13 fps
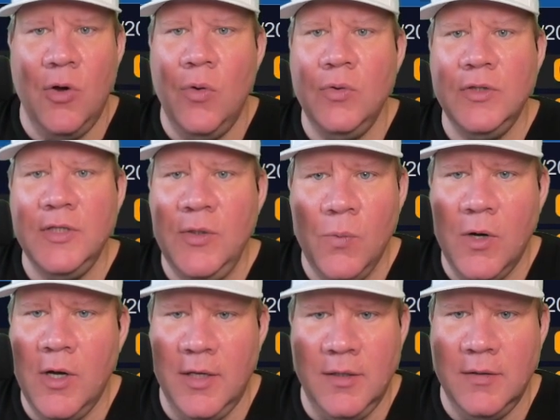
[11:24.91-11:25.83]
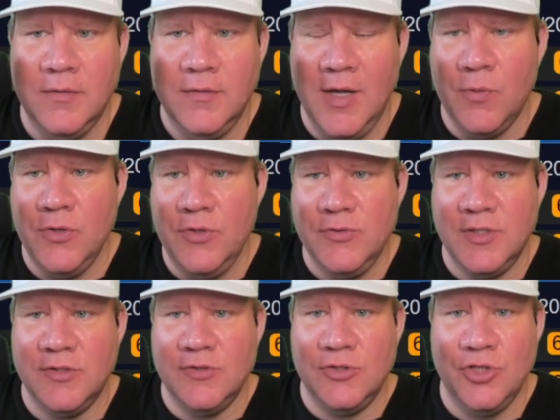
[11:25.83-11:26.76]
only one that we're
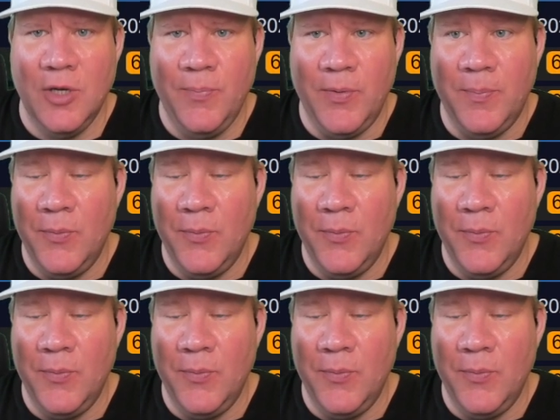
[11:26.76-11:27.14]
using as a sharp book.